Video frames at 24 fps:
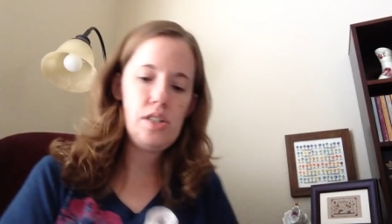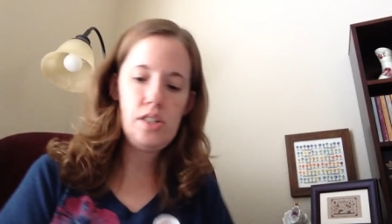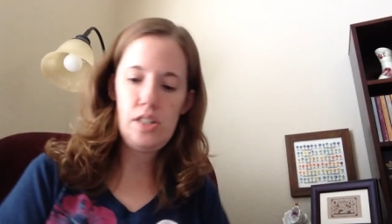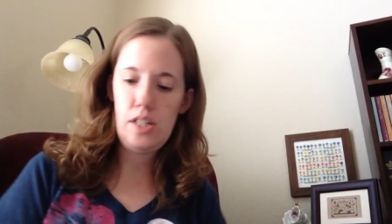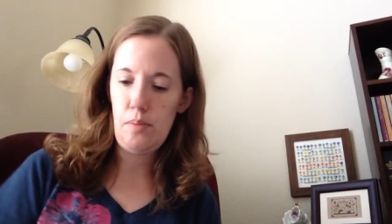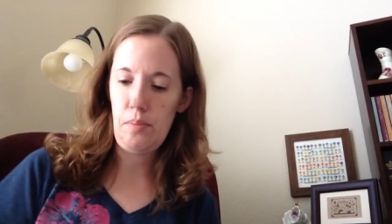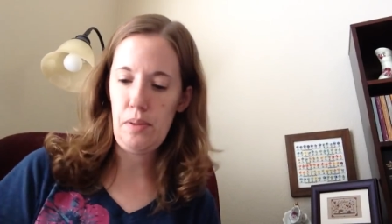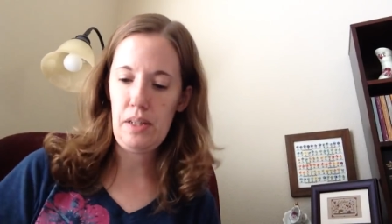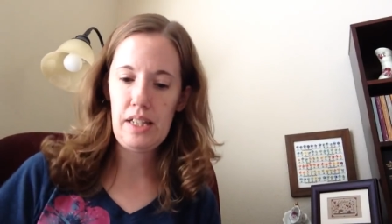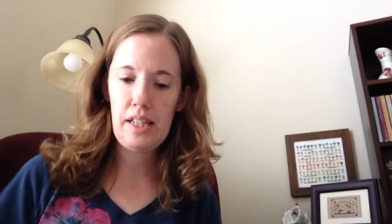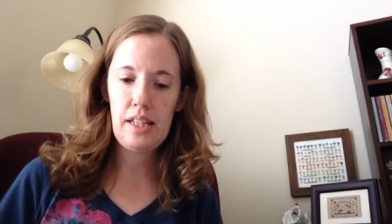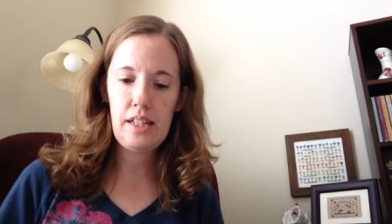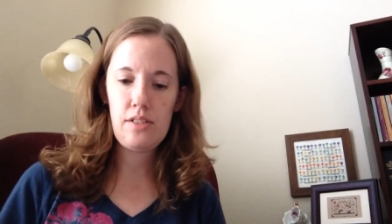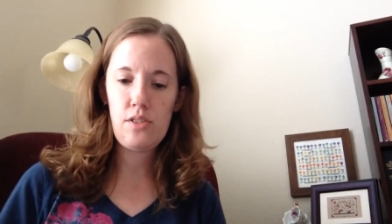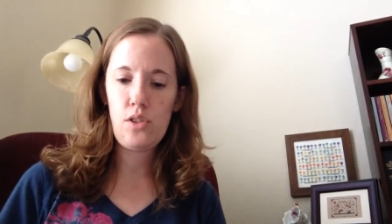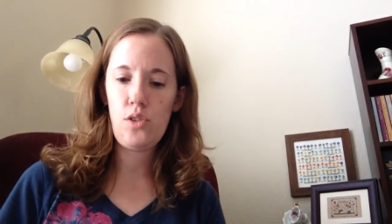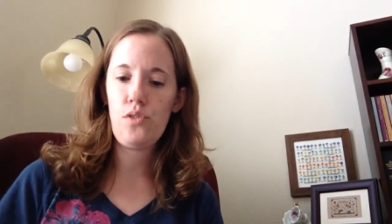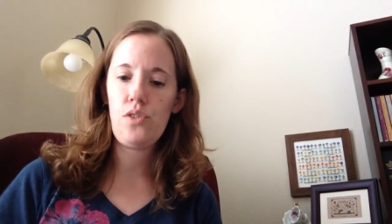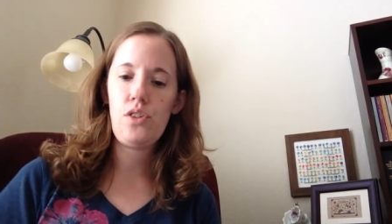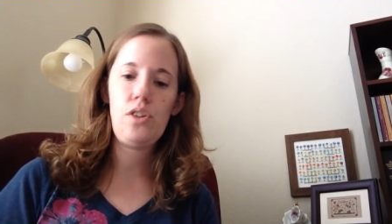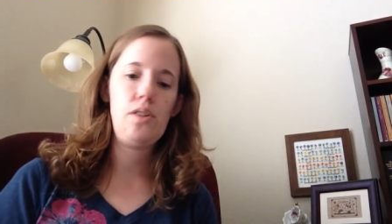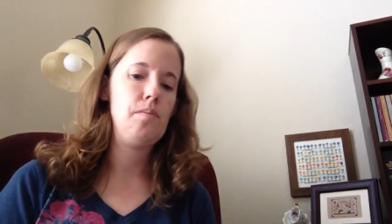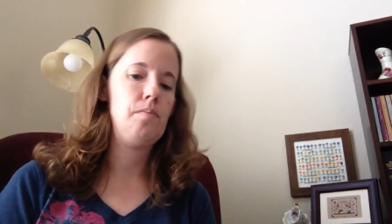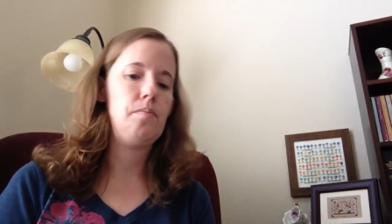tipping things
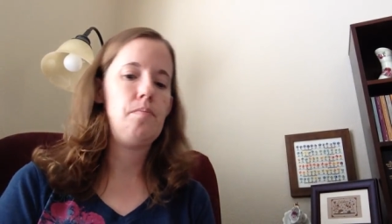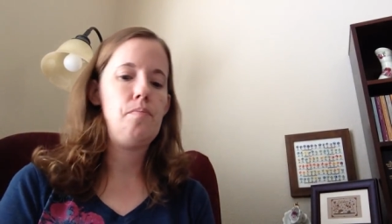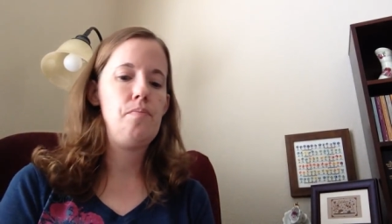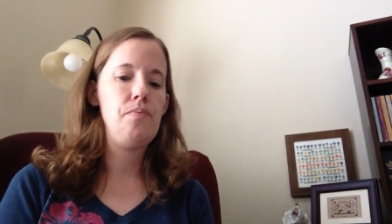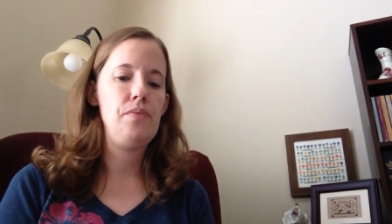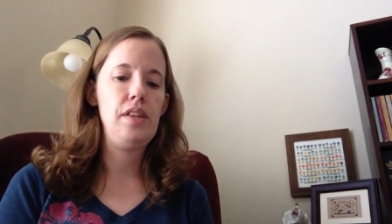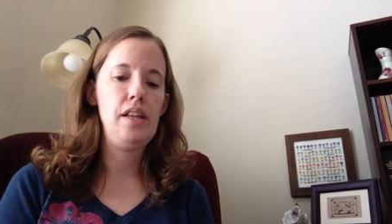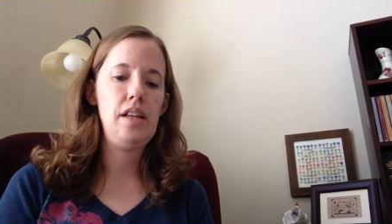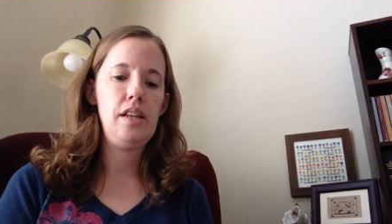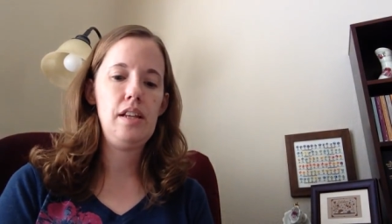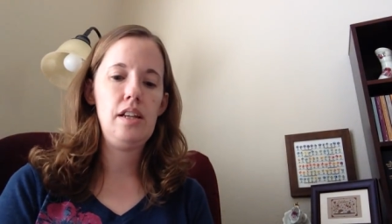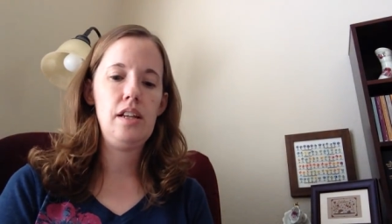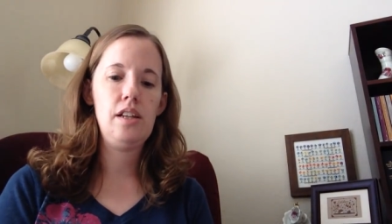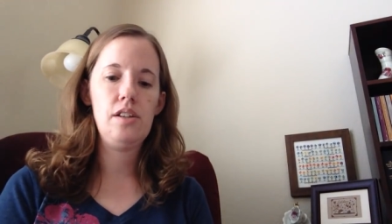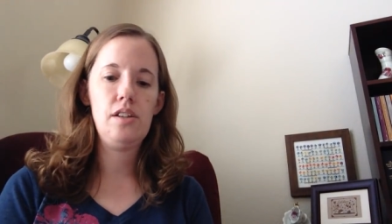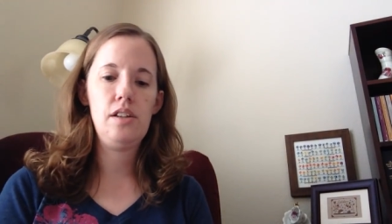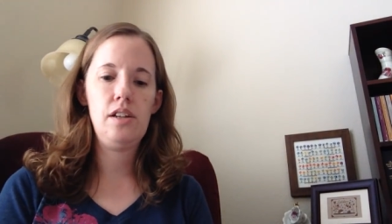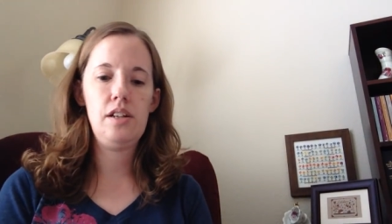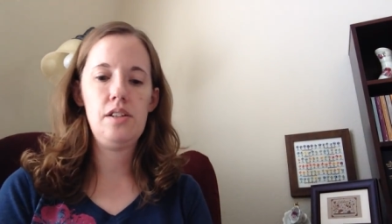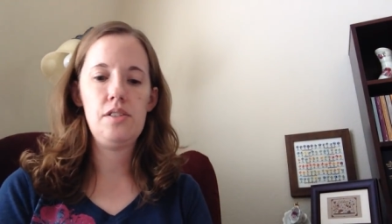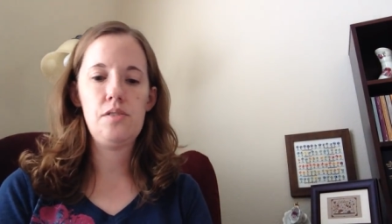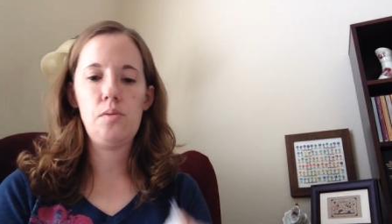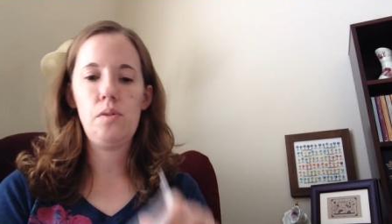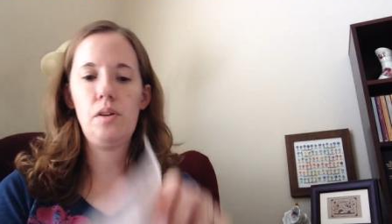over, and here
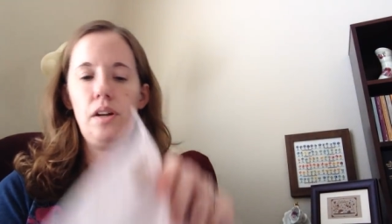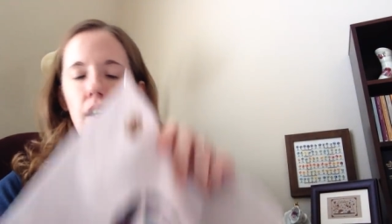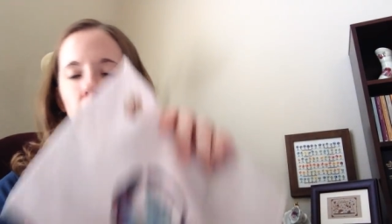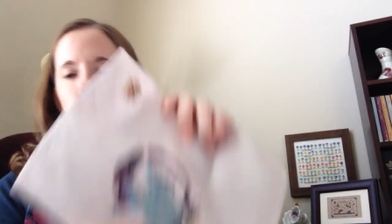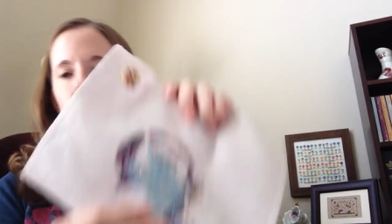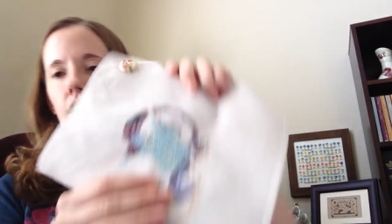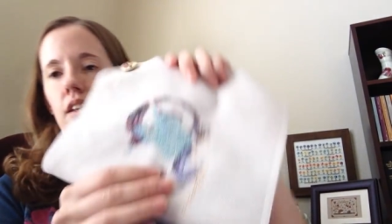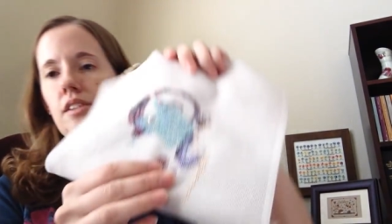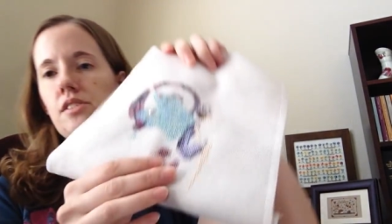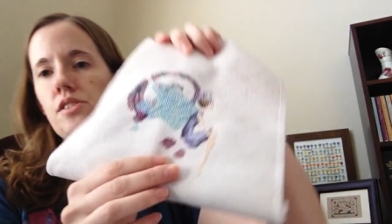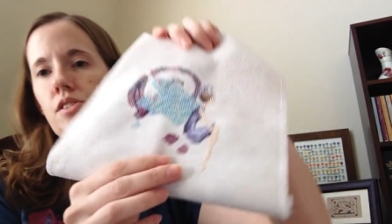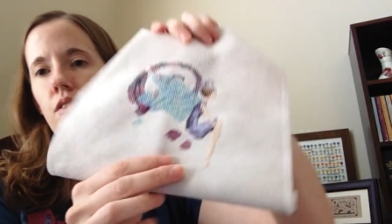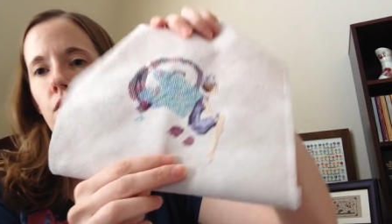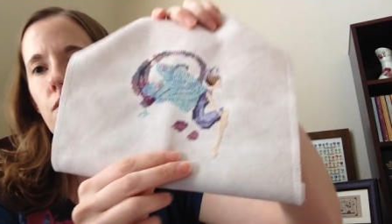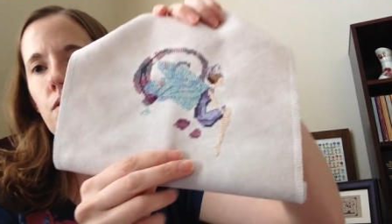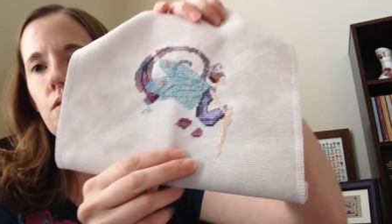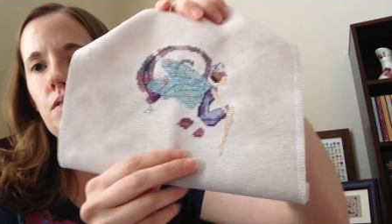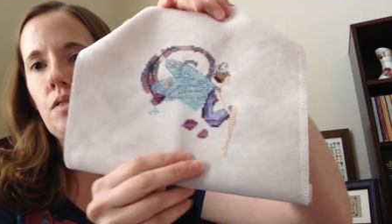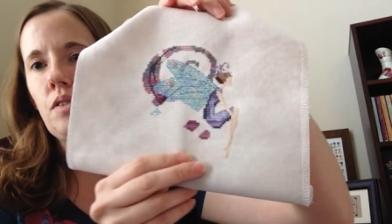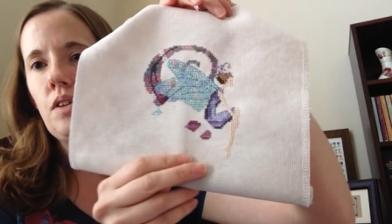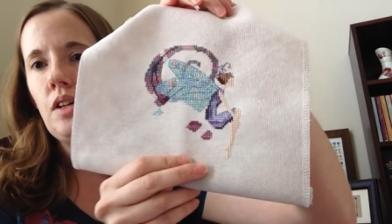is where I got to